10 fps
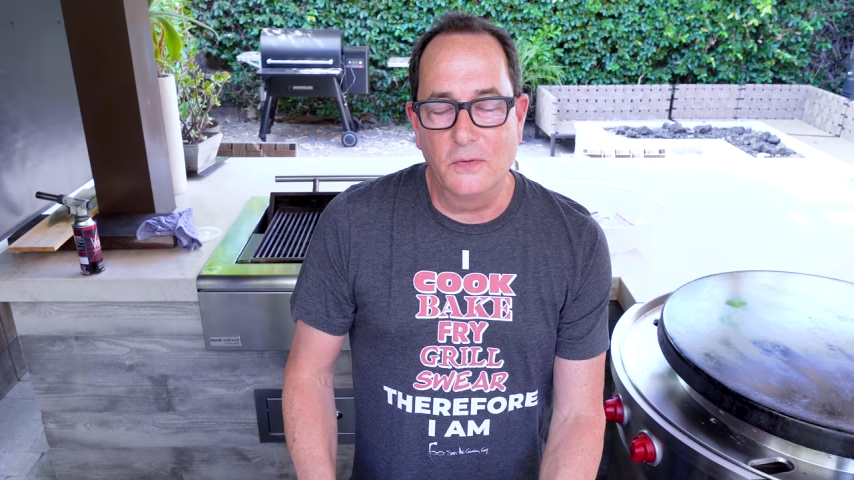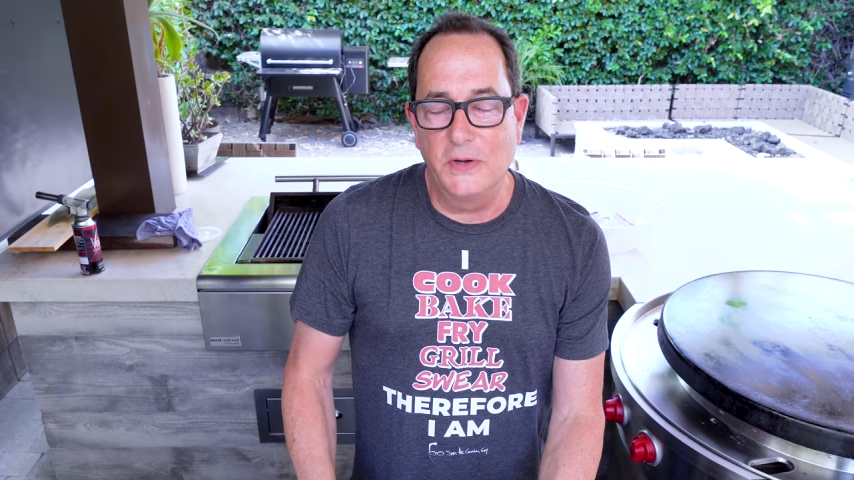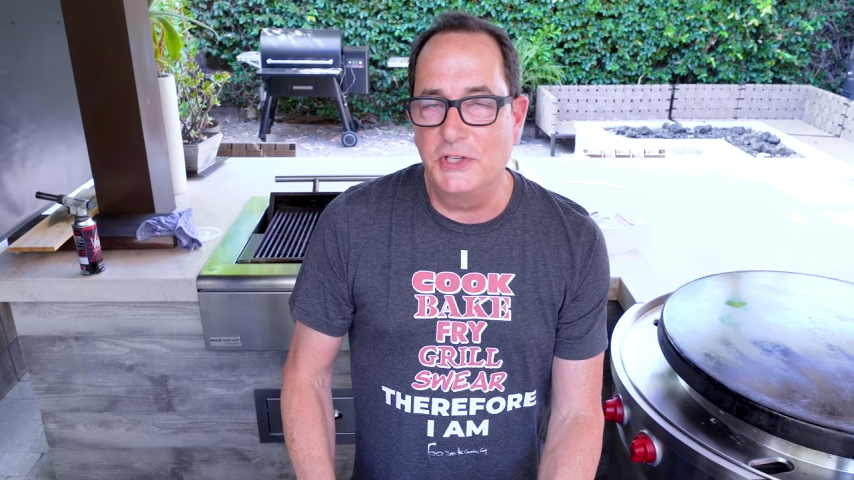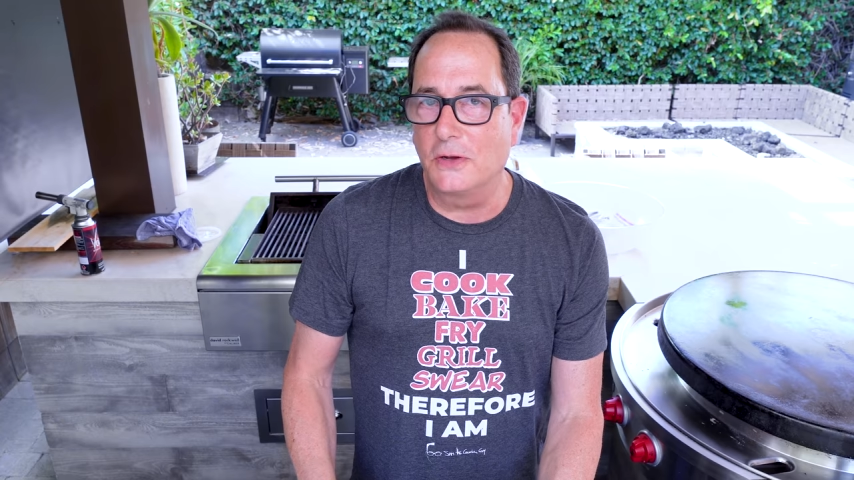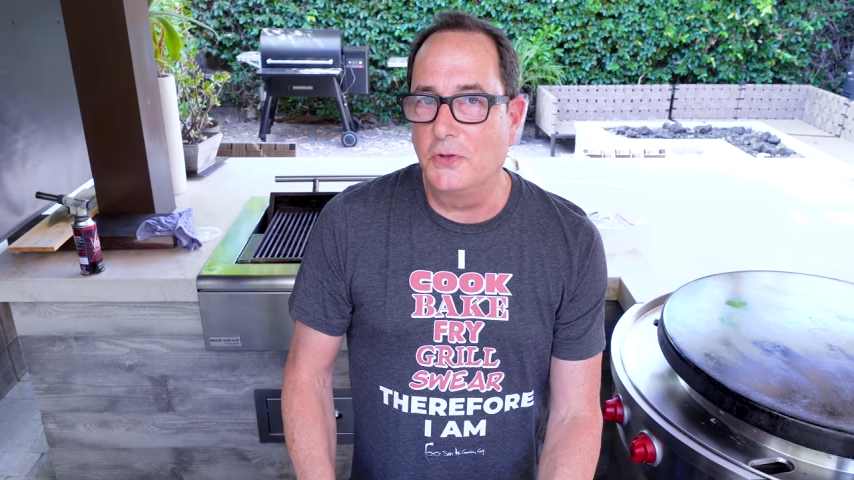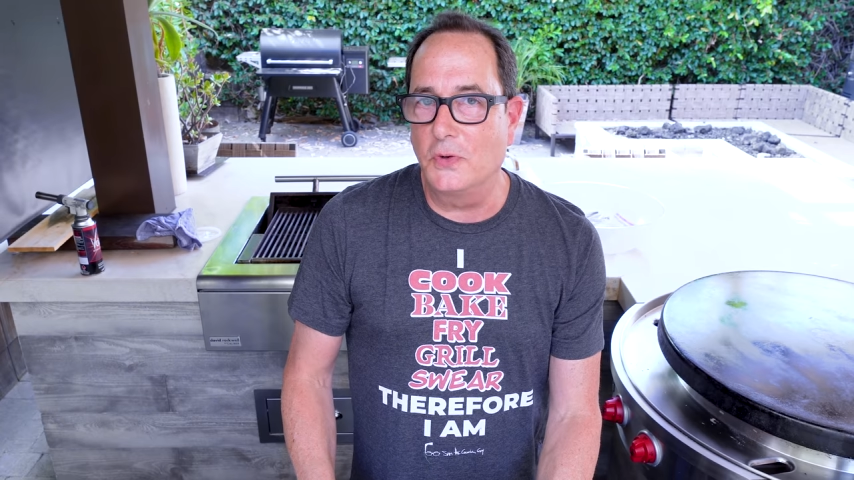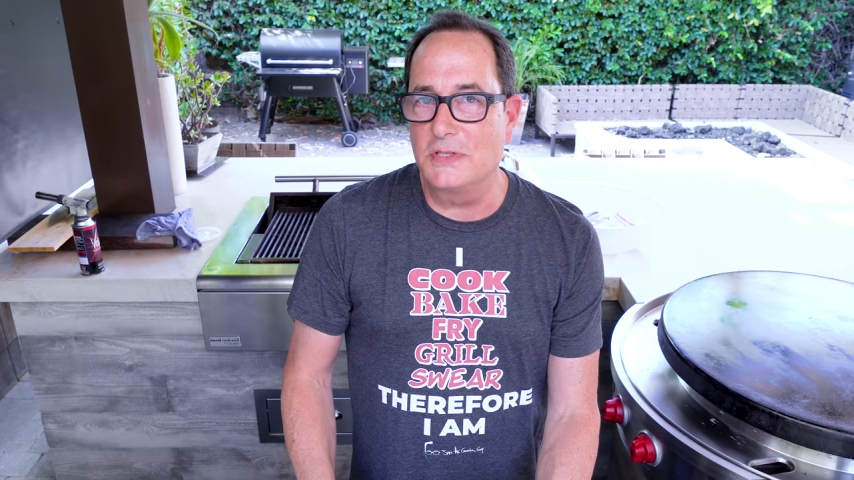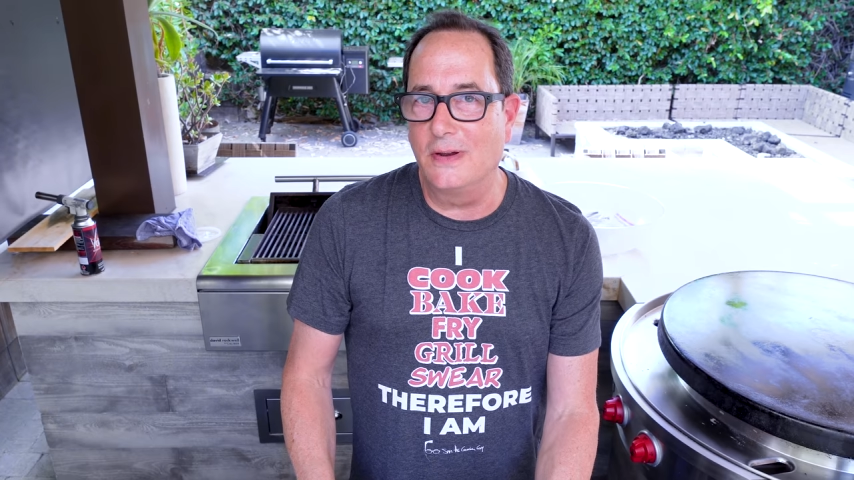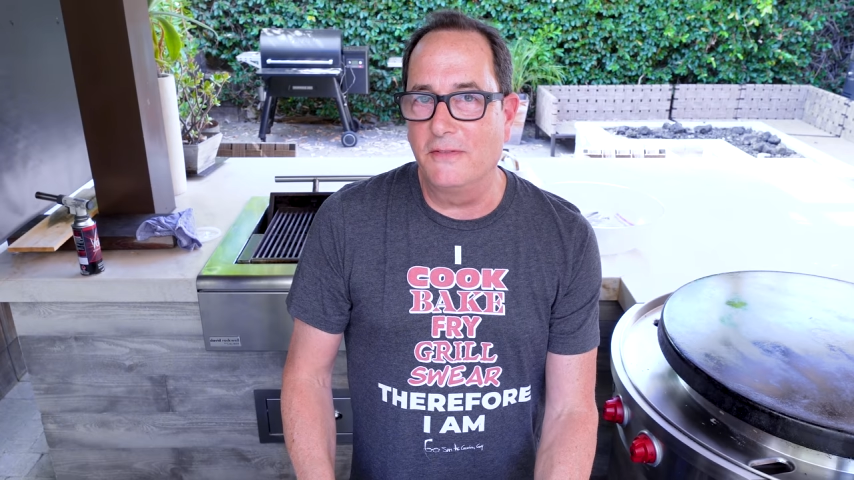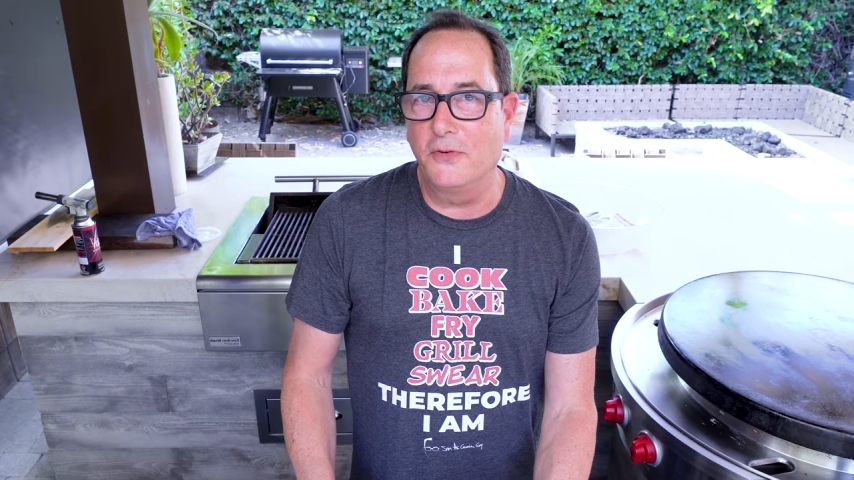Reach out to
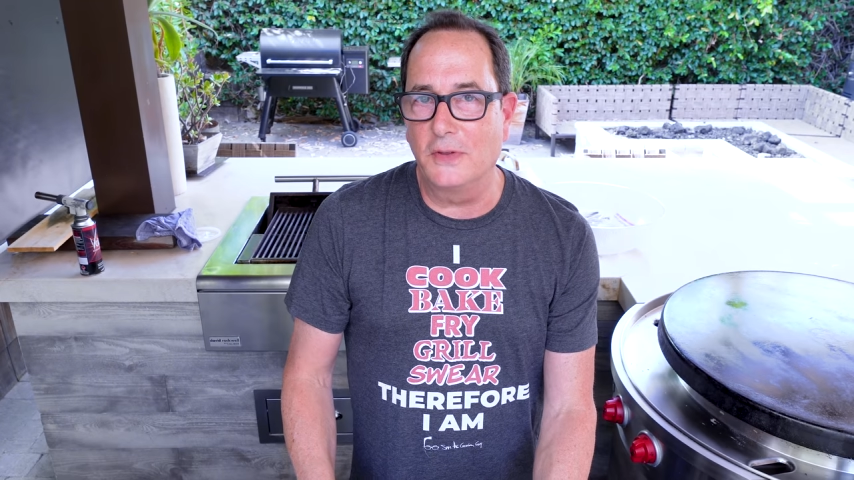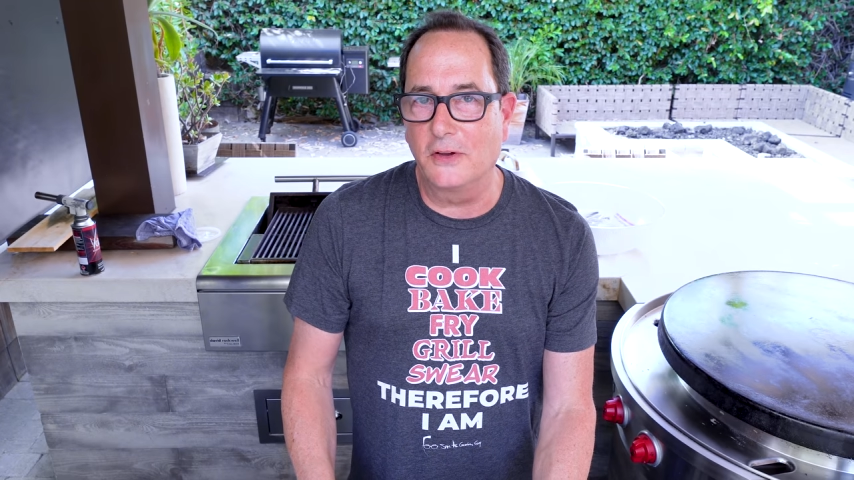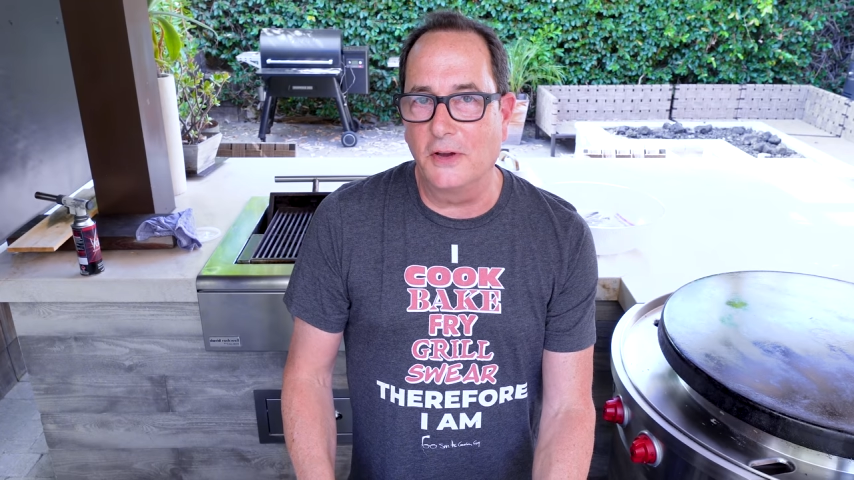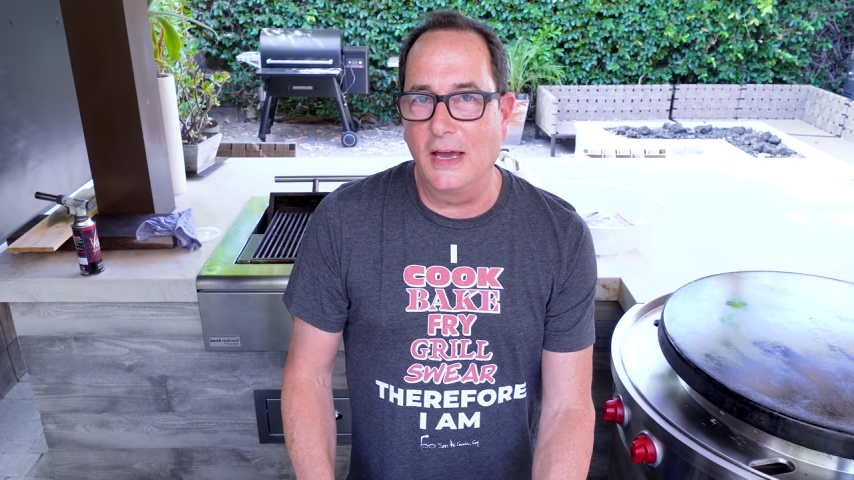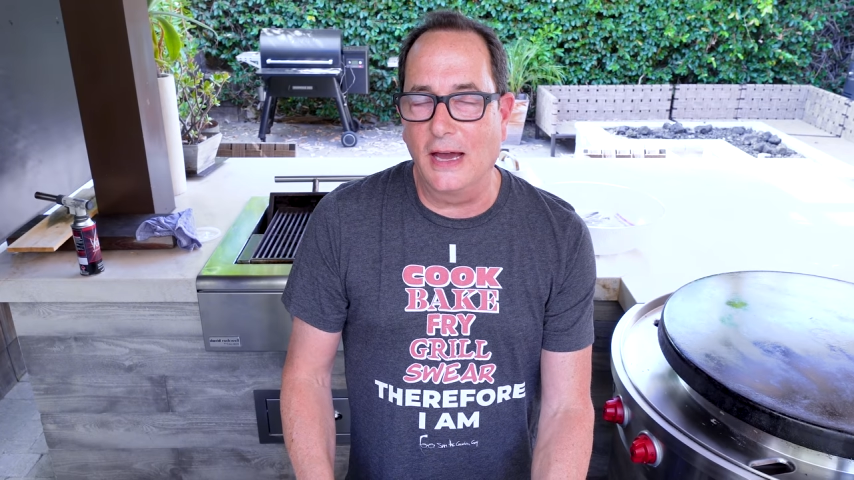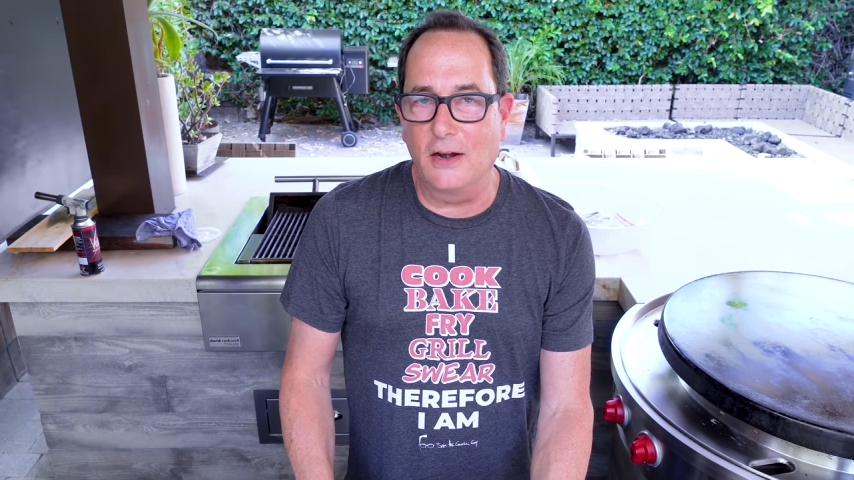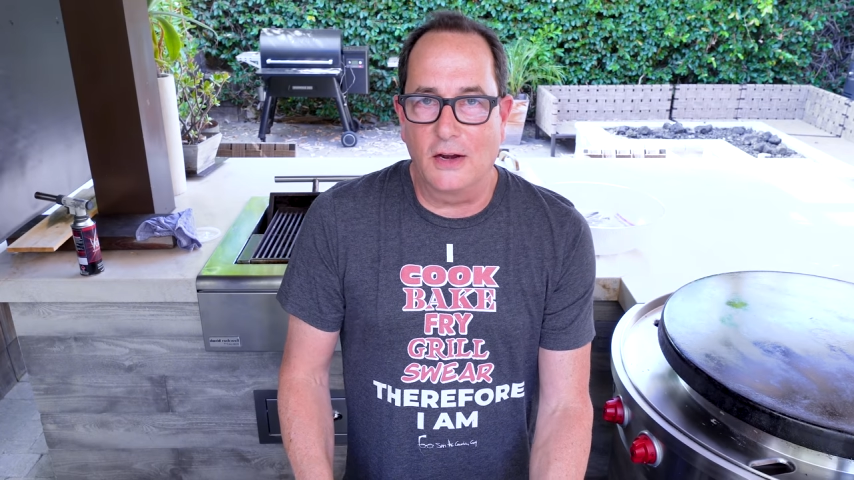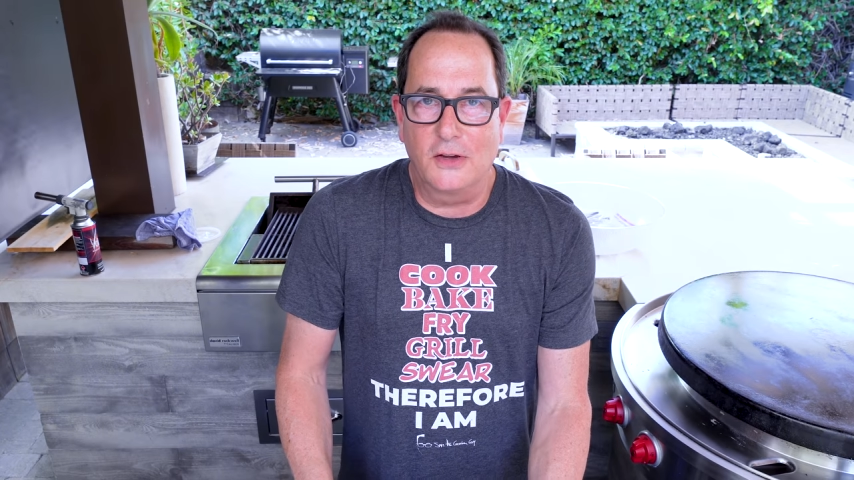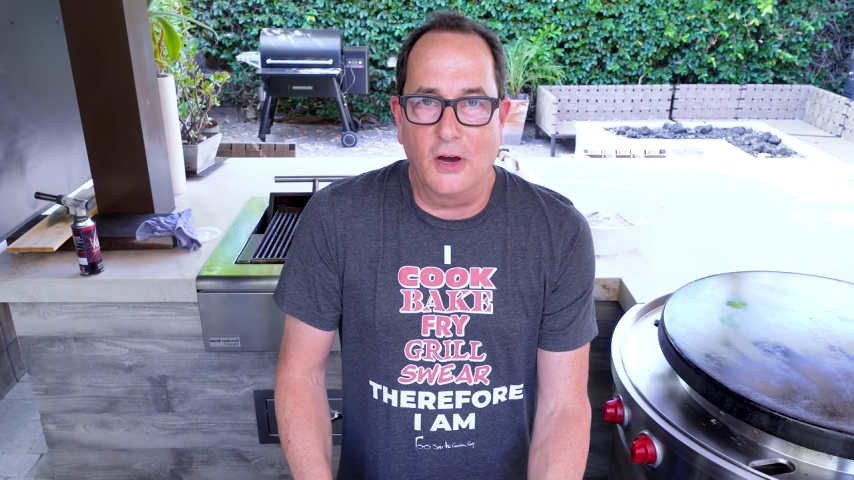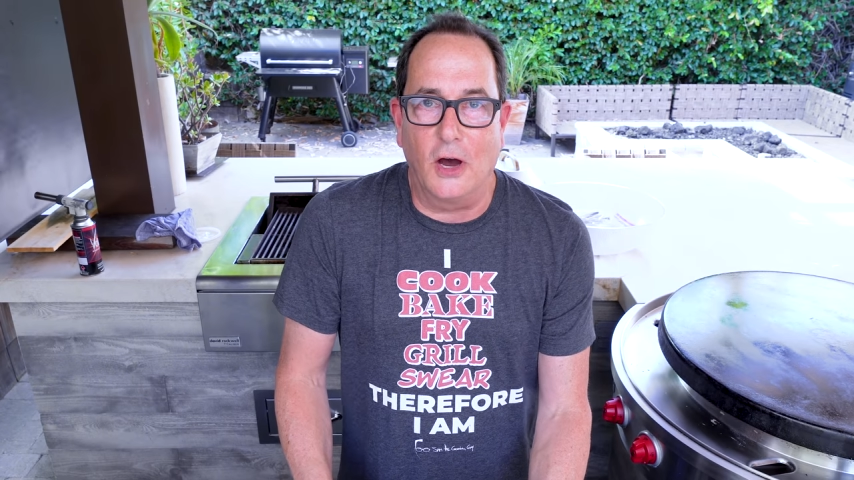us at info the cooking guy
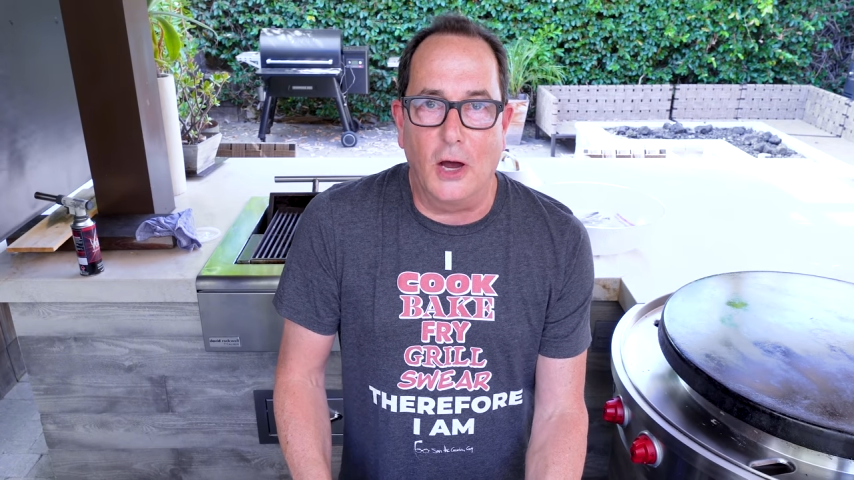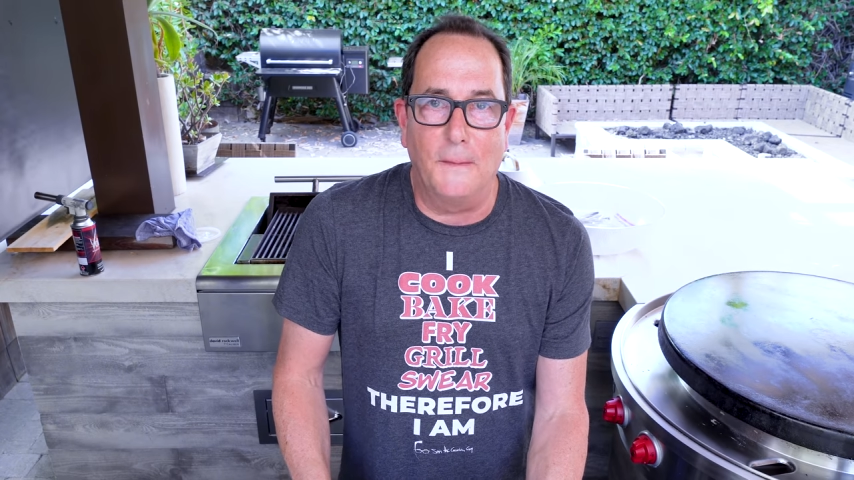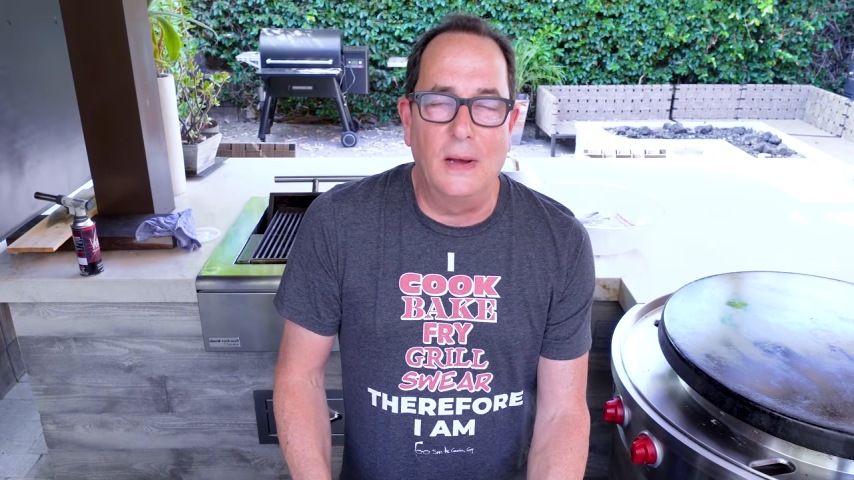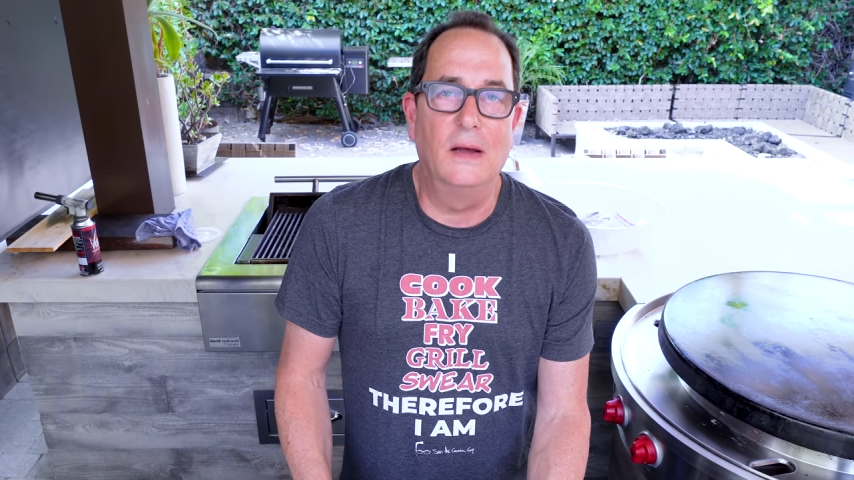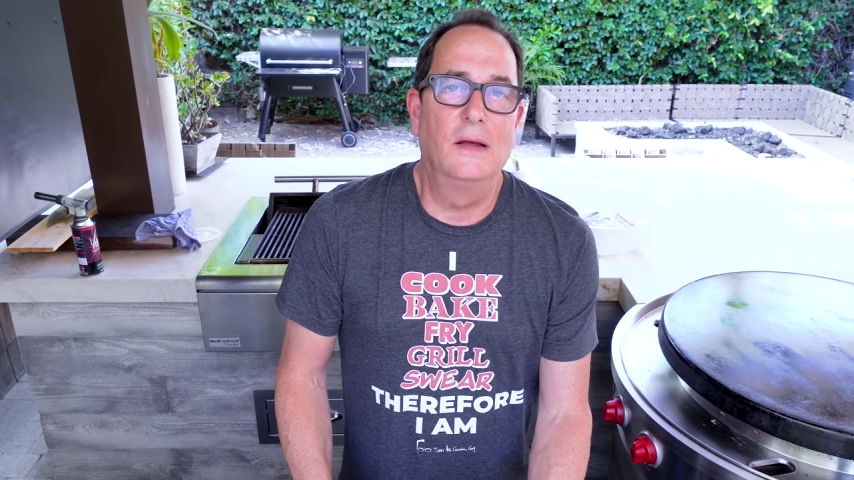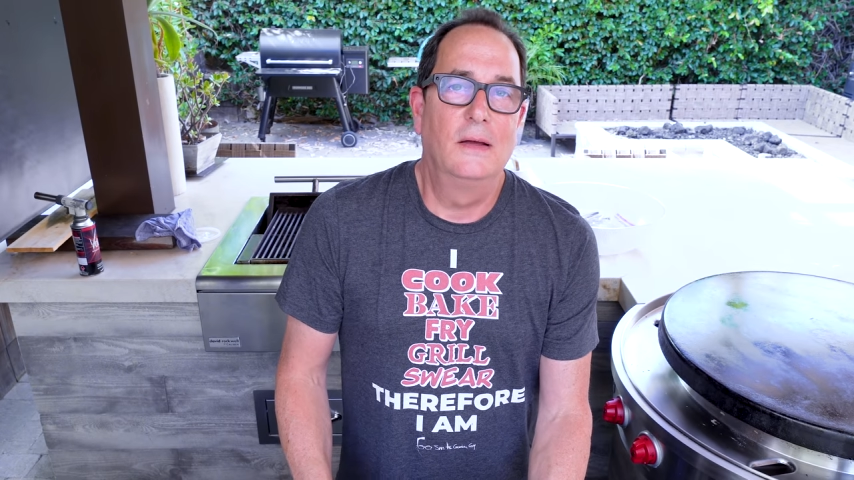dot com.